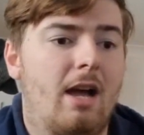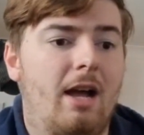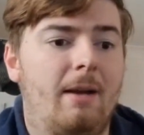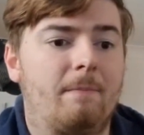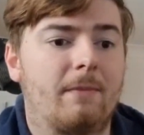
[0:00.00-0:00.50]

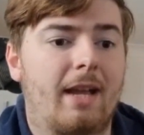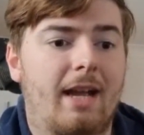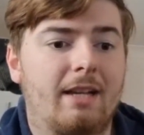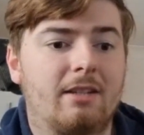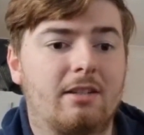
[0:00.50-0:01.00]
Um,
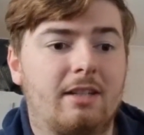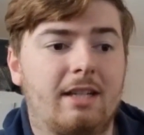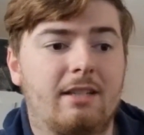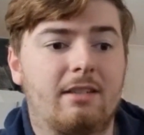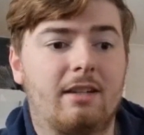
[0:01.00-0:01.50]
and
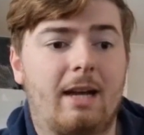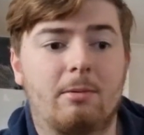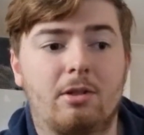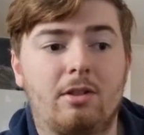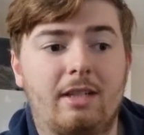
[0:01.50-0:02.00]
this
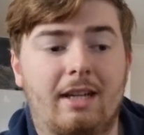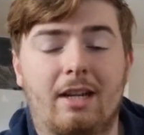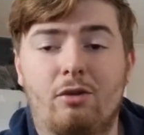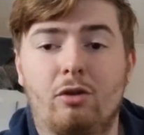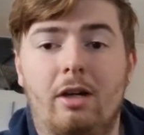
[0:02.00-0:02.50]
absolute
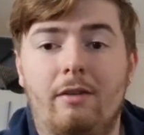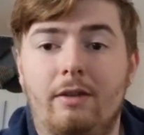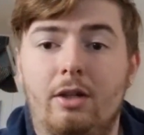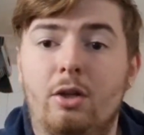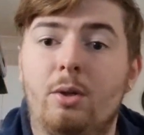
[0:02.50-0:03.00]
dickhead
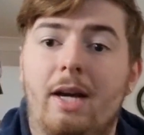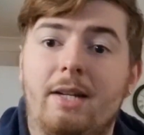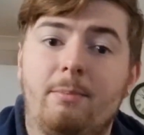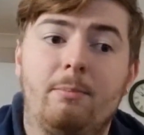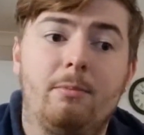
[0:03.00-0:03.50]
driver who
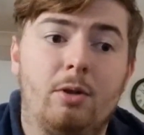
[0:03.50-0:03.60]
had